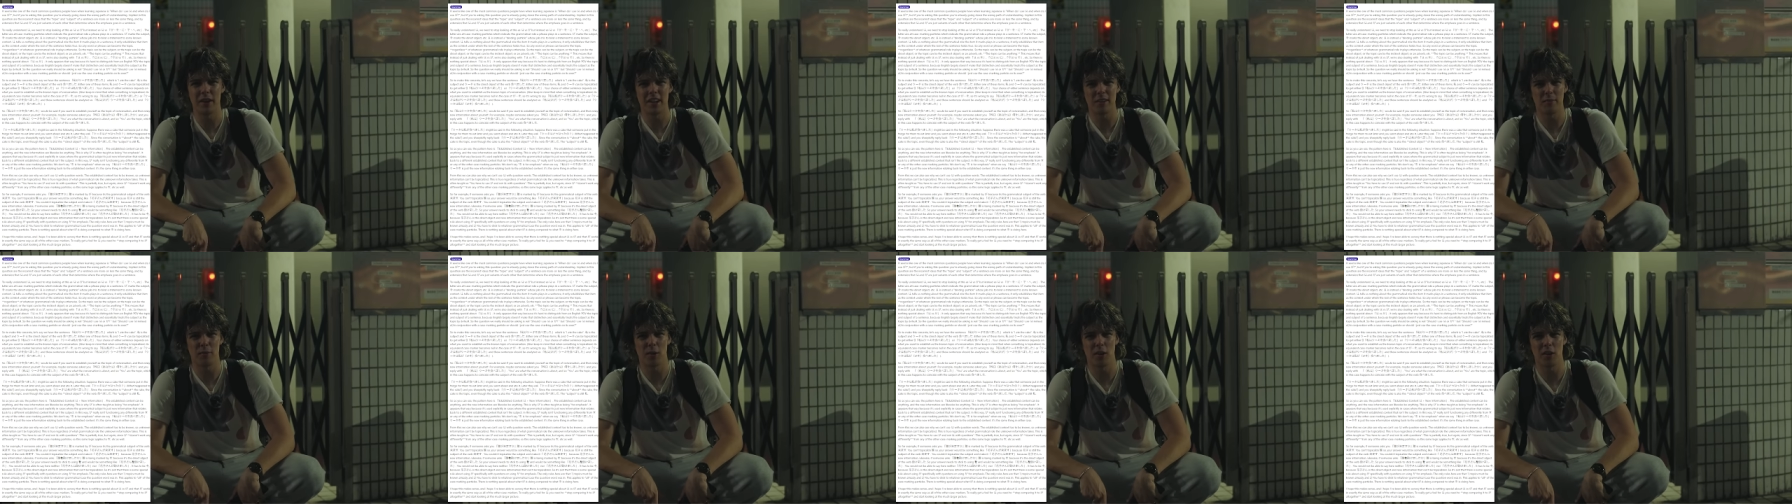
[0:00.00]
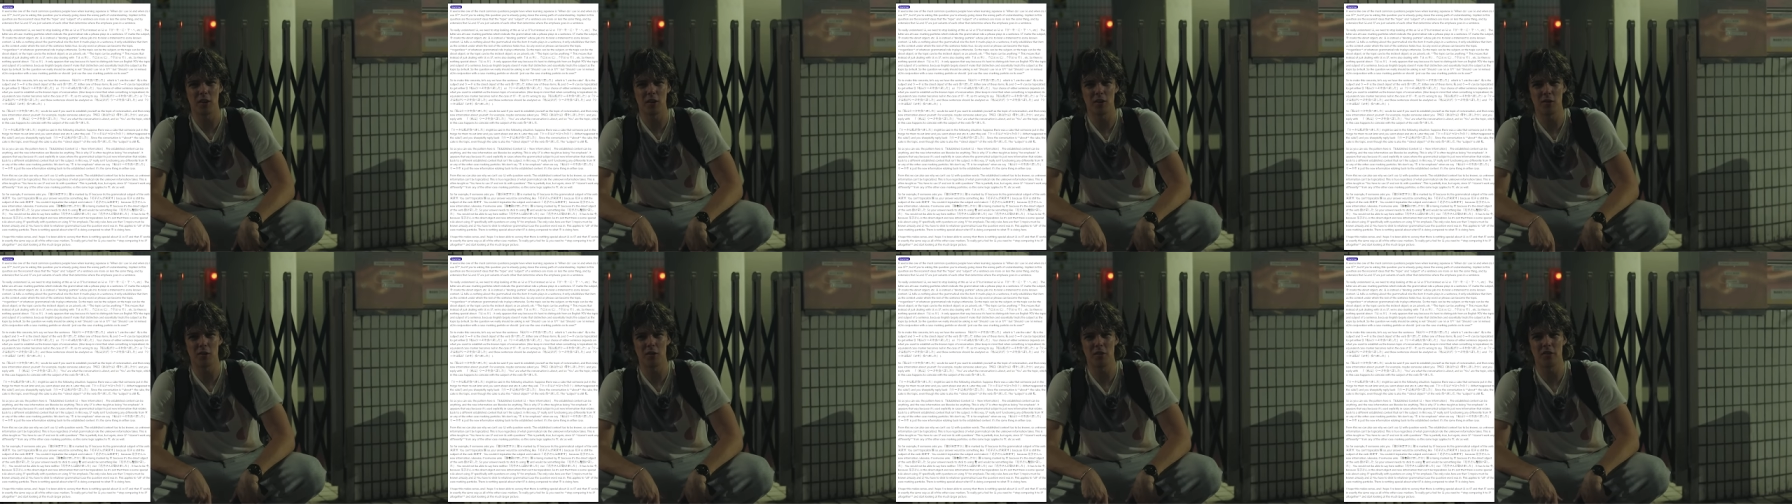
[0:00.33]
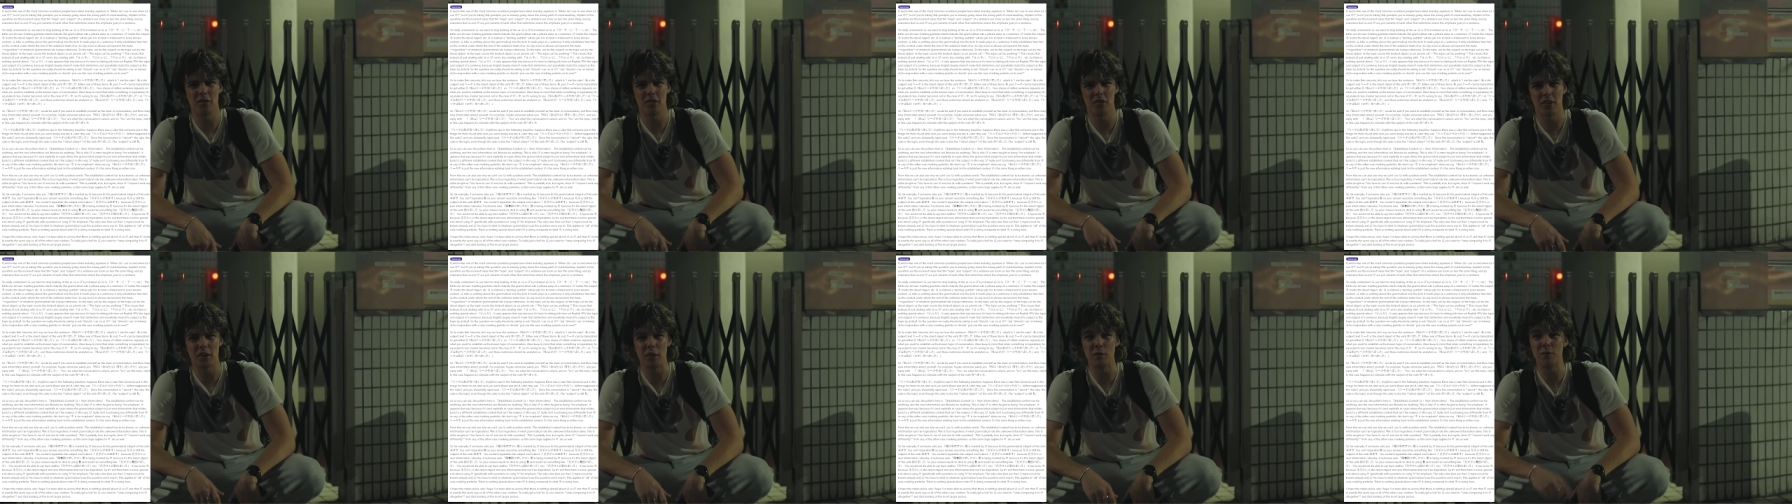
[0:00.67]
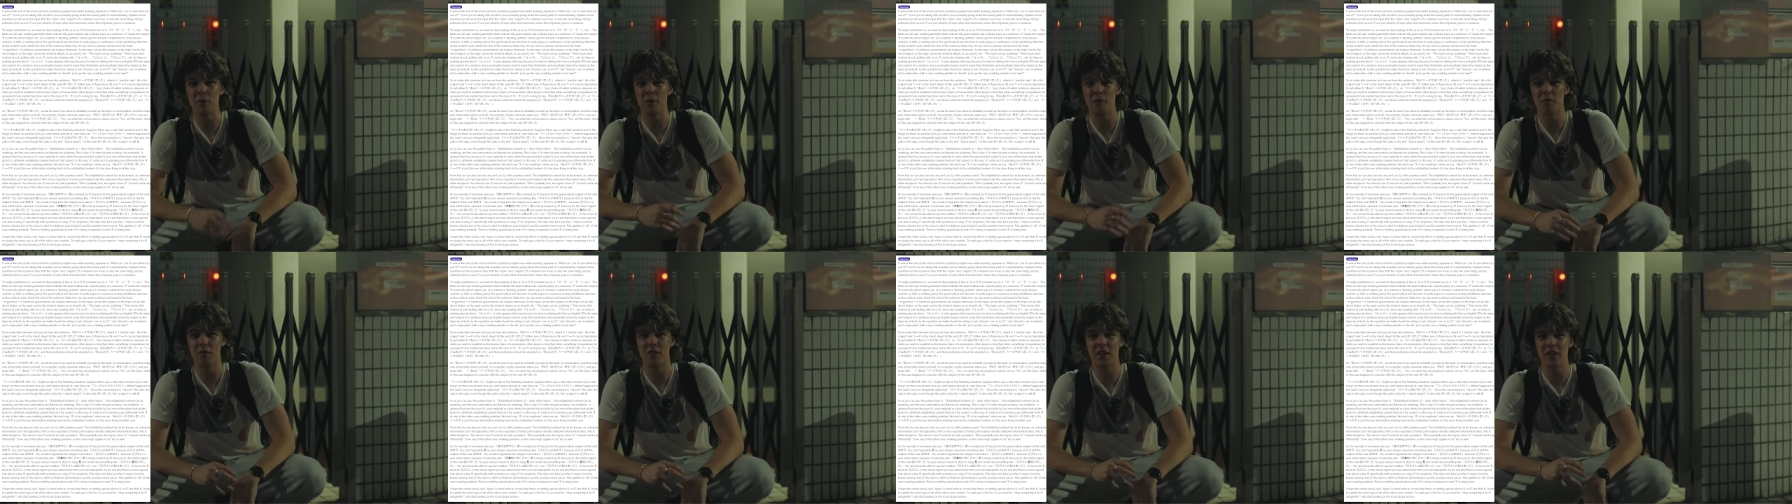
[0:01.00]
past particles,
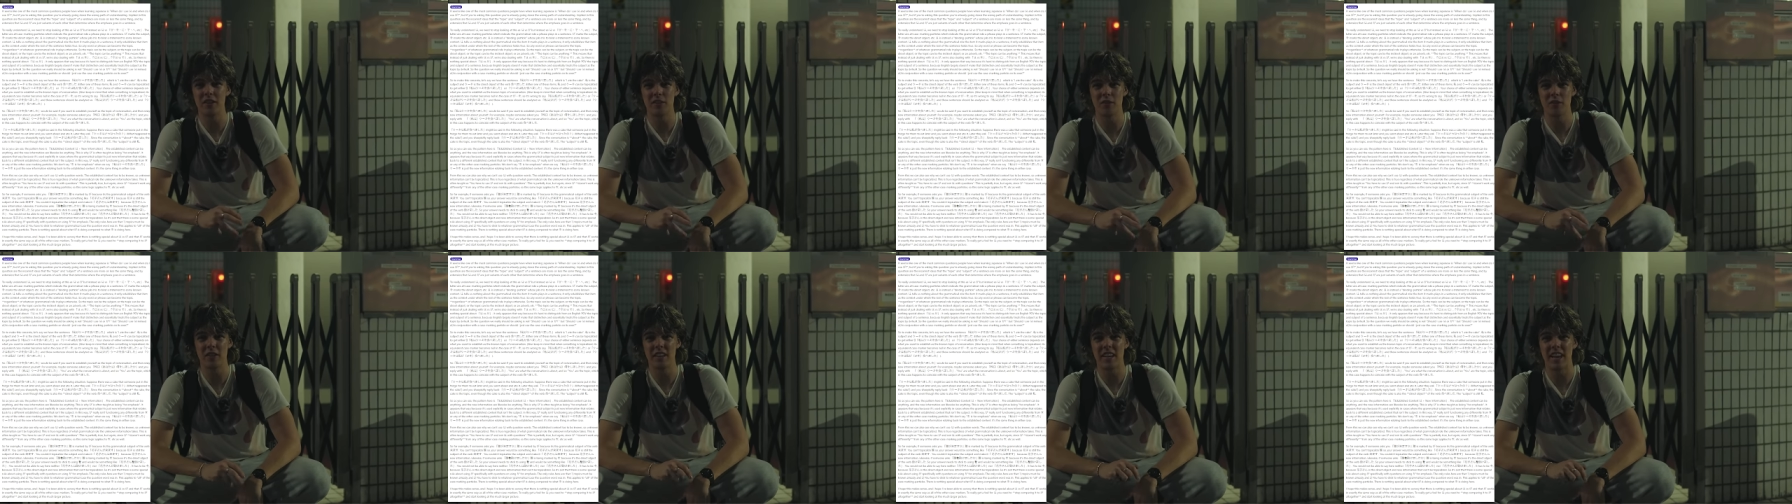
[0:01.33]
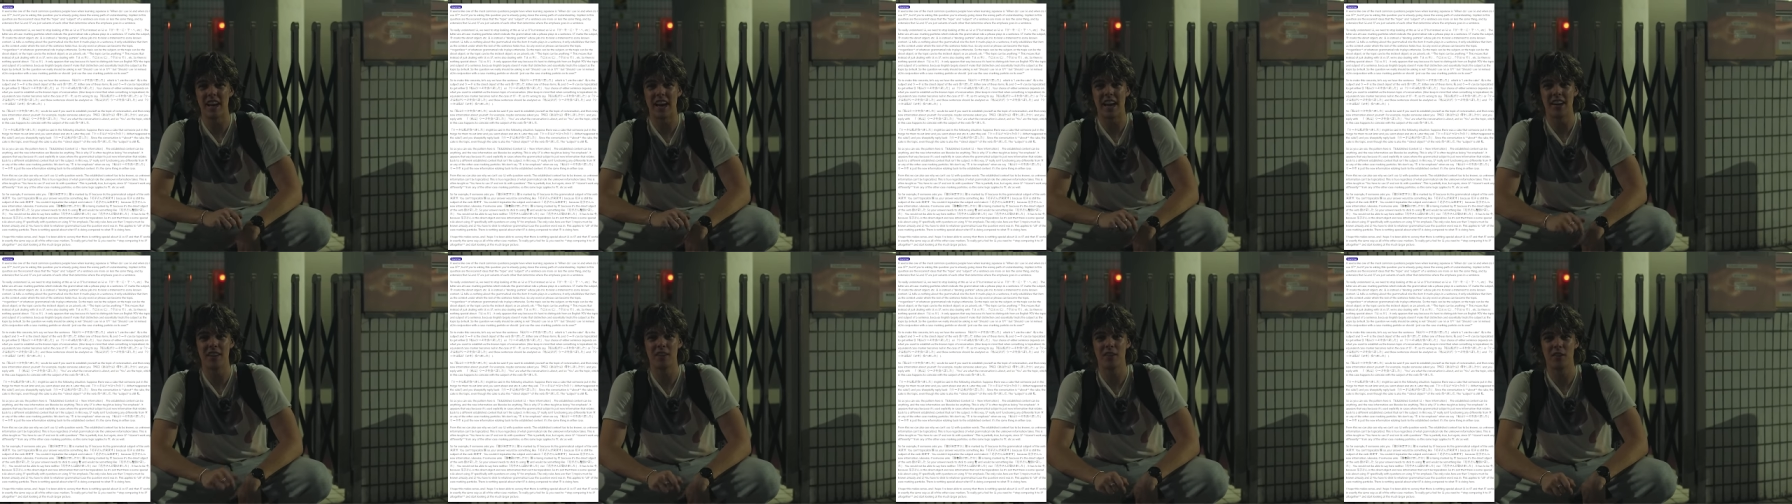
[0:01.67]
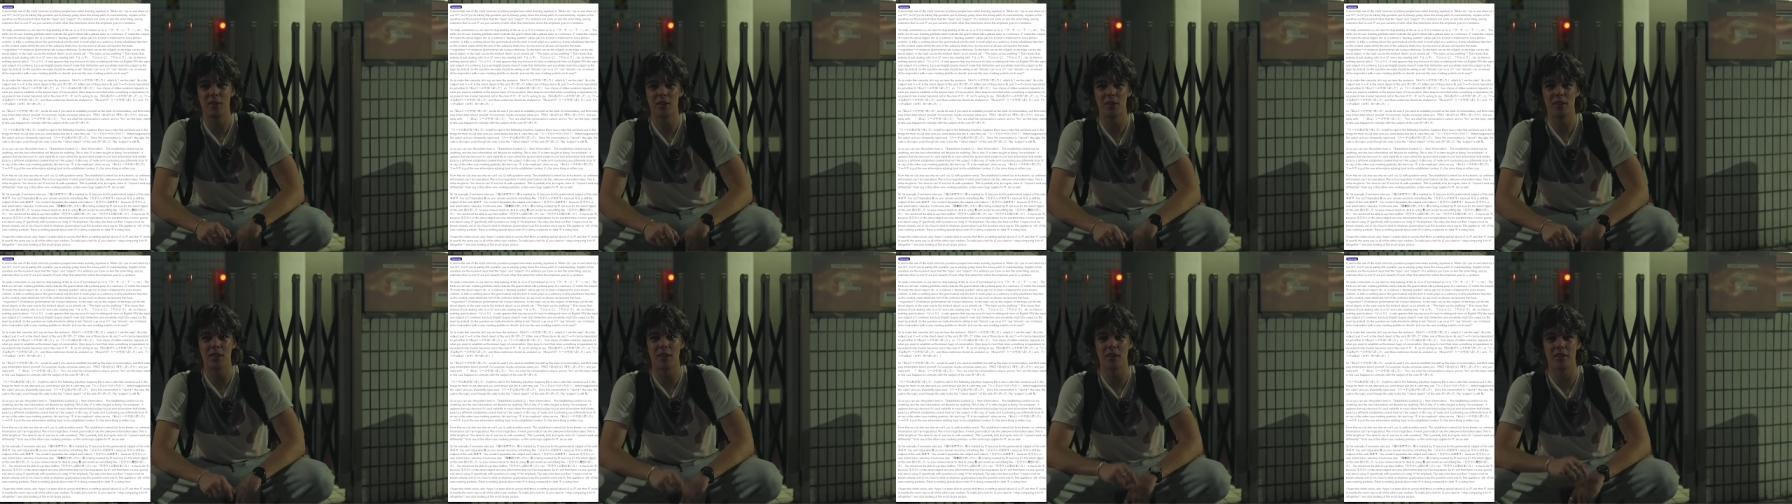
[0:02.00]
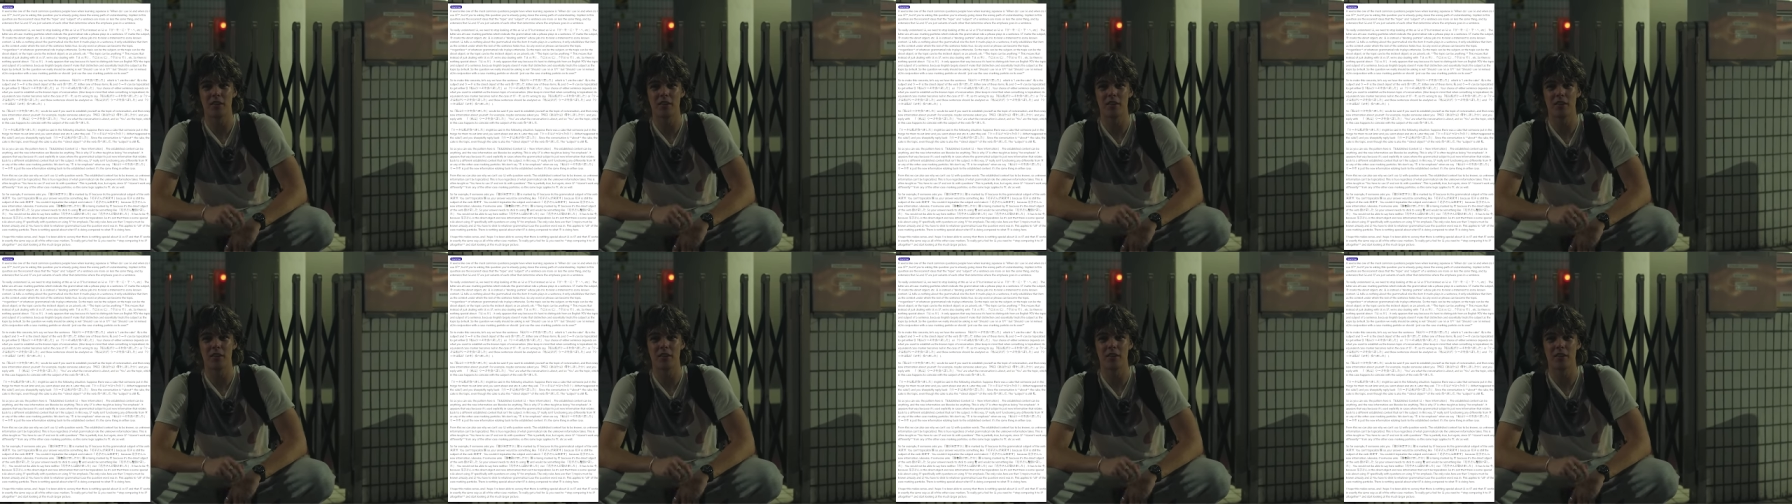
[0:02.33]
you've officially entered